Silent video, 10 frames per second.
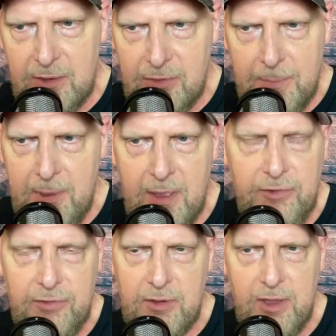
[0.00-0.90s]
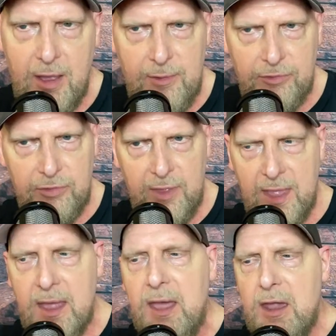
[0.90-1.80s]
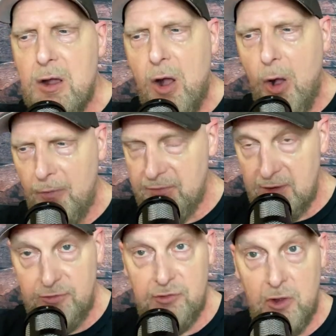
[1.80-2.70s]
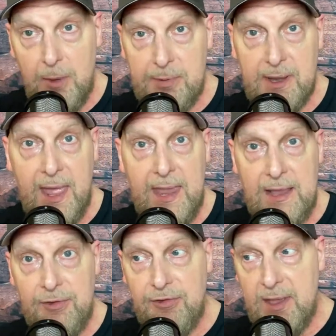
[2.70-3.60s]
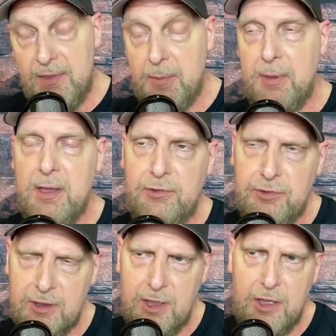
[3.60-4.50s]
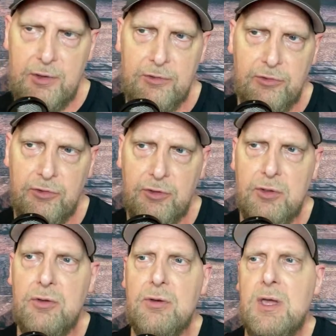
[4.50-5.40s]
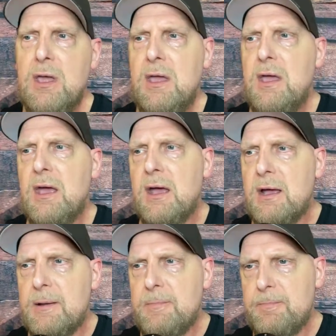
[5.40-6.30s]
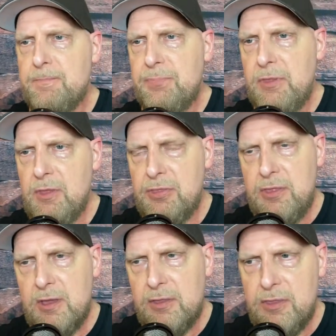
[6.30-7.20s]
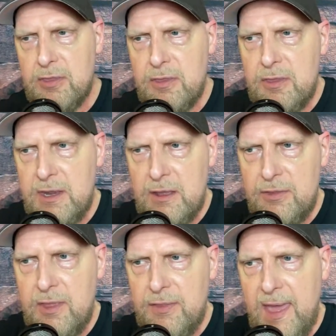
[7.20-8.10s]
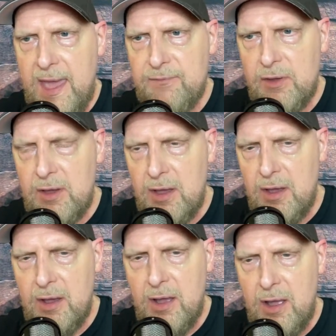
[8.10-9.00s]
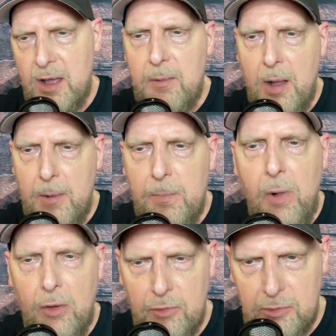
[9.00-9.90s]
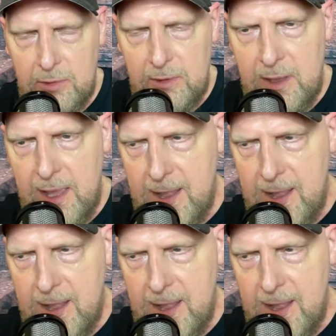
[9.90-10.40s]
The person that goes to their office job and hates it, the person that goes to that they have a moral